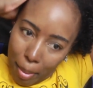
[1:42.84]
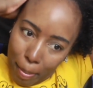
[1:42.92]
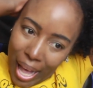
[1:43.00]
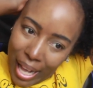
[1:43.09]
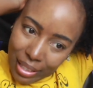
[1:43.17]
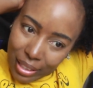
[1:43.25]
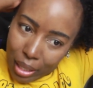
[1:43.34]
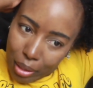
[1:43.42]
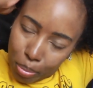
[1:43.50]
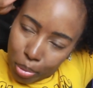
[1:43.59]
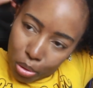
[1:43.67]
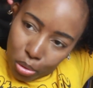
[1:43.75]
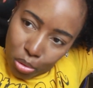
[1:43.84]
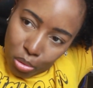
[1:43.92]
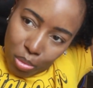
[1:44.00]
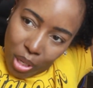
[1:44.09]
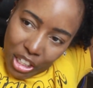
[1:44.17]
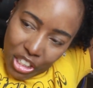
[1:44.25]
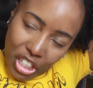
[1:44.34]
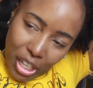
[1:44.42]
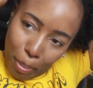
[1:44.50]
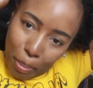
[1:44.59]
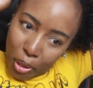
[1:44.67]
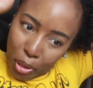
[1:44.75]
Bask & Bloom
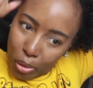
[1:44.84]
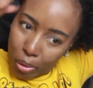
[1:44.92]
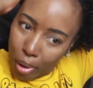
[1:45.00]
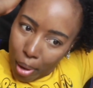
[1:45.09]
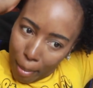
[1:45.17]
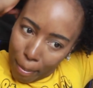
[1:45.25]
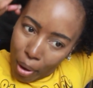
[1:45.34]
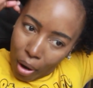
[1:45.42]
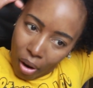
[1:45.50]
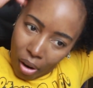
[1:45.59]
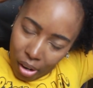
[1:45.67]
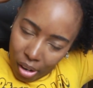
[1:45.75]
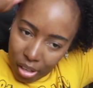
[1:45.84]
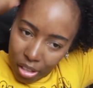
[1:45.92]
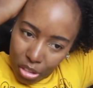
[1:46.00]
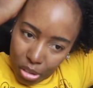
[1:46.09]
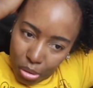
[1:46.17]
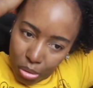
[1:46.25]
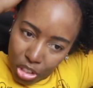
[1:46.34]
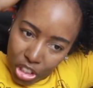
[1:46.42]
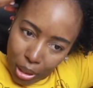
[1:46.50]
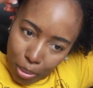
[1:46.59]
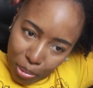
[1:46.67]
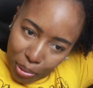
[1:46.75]
shampoo bar to
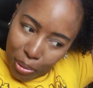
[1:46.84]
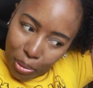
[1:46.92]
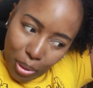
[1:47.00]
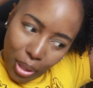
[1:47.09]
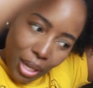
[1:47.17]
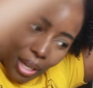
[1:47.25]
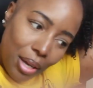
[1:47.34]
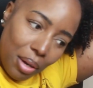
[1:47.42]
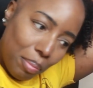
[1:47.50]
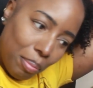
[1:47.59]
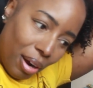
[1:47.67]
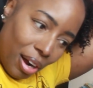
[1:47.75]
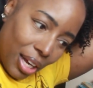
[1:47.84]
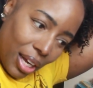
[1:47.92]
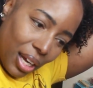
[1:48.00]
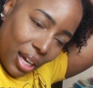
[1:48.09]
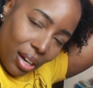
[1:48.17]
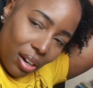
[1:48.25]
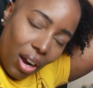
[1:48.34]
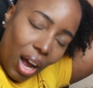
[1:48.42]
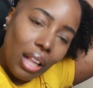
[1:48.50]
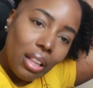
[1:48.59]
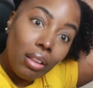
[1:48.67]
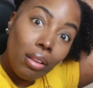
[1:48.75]
shampoo my hair.
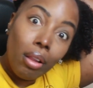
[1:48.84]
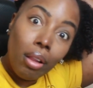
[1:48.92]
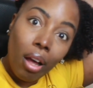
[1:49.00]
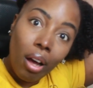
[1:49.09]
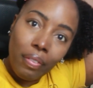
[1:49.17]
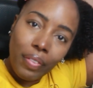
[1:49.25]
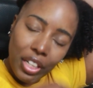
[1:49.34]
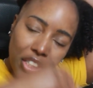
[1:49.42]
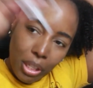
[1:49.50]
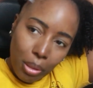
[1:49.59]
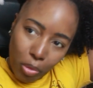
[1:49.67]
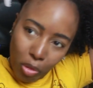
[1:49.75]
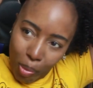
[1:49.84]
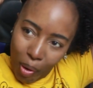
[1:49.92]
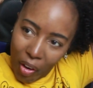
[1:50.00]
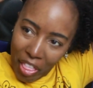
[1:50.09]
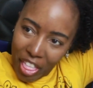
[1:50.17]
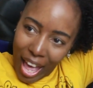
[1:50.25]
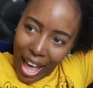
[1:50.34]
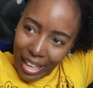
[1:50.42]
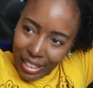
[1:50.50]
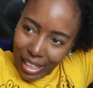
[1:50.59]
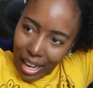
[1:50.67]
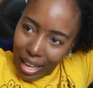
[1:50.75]
I love that shampoo bar.
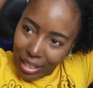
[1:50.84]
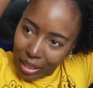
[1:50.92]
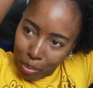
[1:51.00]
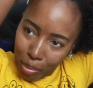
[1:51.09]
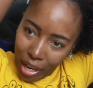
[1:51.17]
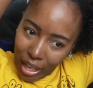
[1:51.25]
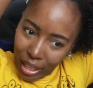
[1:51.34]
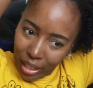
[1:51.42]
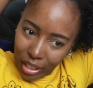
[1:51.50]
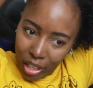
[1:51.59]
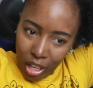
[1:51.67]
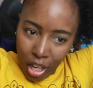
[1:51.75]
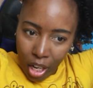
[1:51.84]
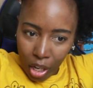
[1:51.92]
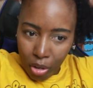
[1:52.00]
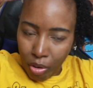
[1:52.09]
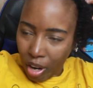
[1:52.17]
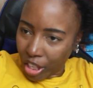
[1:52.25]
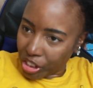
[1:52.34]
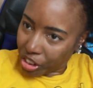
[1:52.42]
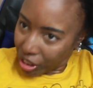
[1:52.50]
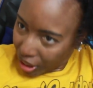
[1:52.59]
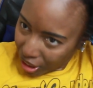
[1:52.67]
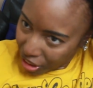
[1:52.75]
That and the Main
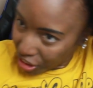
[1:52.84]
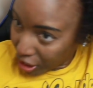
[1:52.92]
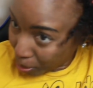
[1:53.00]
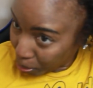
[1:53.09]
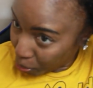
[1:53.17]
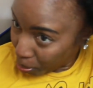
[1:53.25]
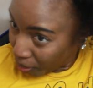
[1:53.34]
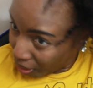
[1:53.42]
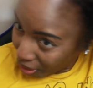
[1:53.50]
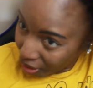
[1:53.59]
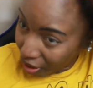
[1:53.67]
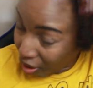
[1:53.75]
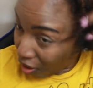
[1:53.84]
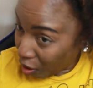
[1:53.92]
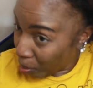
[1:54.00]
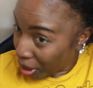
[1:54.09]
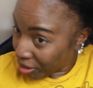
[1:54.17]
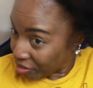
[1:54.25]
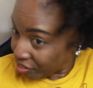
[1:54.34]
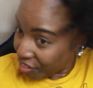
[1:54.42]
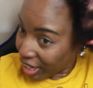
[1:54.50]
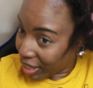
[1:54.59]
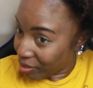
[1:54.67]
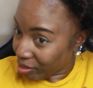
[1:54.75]
Crush shampoo bar are my
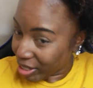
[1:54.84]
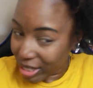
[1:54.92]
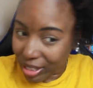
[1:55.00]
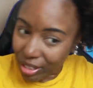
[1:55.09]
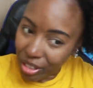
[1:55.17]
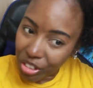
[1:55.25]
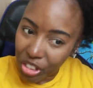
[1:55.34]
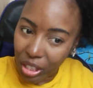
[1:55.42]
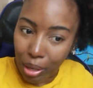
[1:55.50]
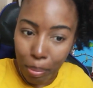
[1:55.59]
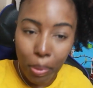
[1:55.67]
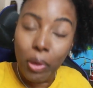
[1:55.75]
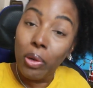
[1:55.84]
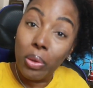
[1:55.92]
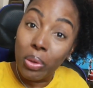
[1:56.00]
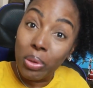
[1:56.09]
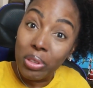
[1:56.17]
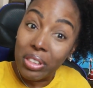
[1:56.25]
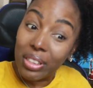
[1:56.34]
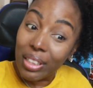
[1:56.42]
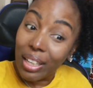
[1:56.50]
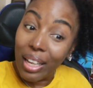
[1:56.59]
favorite shampoos.